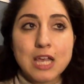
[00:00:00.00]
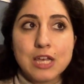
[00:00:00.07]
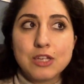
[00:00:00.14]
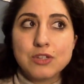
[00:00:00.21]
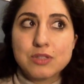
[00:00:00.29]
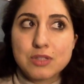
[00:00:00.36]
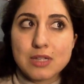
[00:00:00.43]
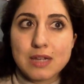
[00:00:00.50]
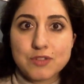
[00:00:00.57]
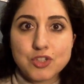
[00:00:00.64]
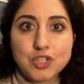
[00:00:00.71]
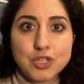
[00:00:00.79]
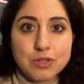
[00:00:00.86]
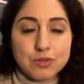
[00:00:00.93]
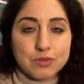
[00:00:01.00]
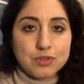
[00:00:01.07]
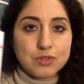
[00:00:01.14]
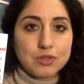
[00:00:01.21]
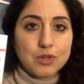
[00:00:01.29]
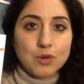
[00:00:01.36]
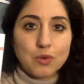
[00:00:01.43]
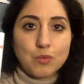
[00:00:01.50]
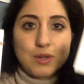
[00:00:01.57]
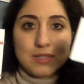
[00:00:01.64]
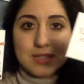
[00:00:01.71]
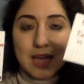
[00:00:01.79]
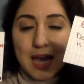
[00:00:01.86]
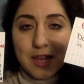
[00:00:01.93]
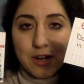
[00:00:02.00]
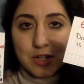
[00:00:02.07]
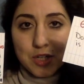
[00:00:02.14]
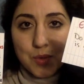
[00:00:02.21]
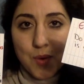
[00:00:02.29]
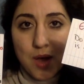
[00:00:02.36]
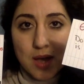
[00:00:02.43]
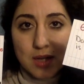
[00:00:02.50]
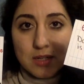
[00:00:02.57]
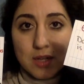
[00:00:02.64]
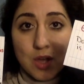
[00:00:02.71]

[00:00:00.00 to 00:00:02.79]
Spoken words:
you still have to choose. What side are you on?